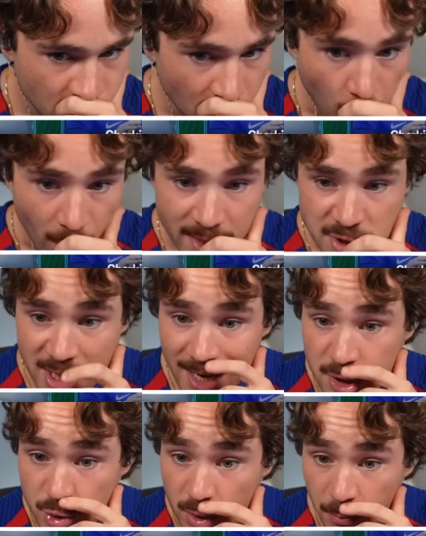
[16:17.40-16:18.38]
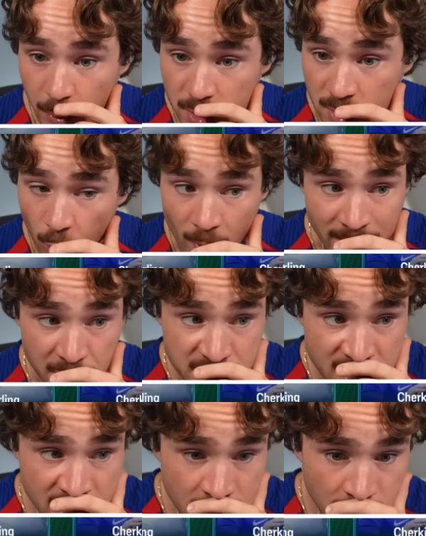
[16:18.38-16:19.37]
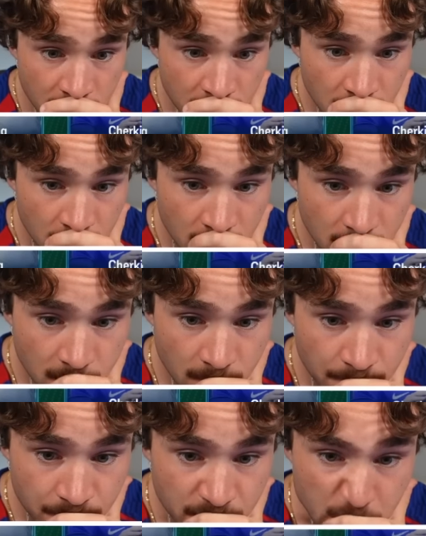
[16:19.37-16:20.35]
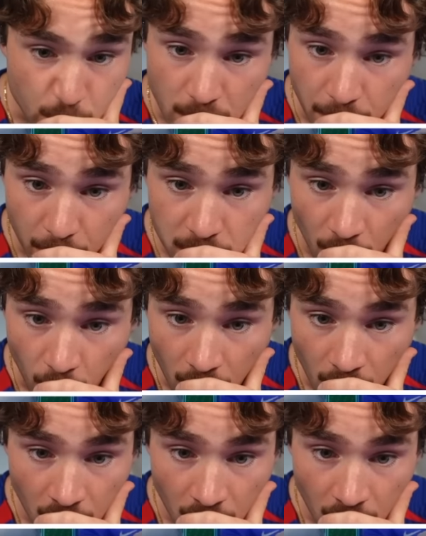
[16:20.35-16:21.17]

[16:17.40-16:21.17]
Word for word: Oh, wait, Chad, you could put the wingers in it. You could put the...